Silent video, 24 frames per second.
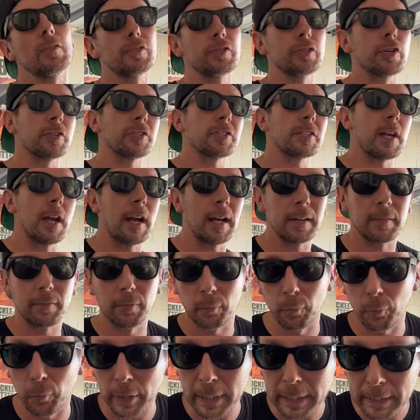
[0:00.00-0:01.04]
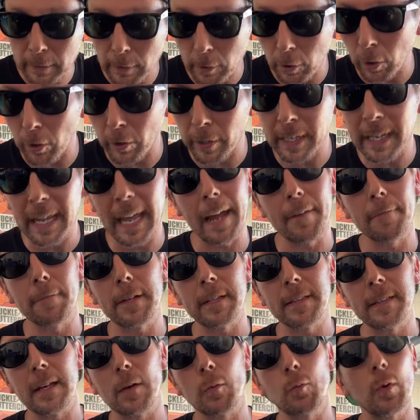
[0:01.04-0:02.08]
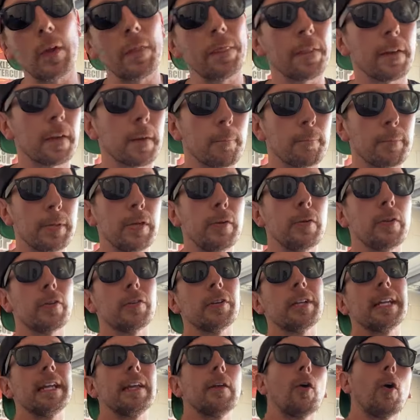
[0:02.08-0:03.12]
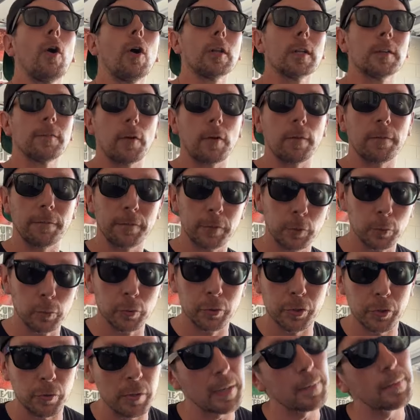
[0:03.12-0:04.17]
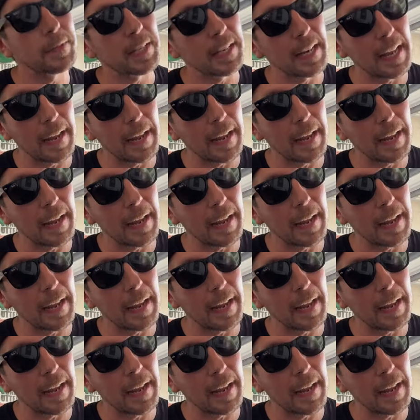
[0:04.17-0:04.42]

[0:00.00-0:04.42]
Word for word: just kind of relearning everything with the computer to get all of our fuel trims and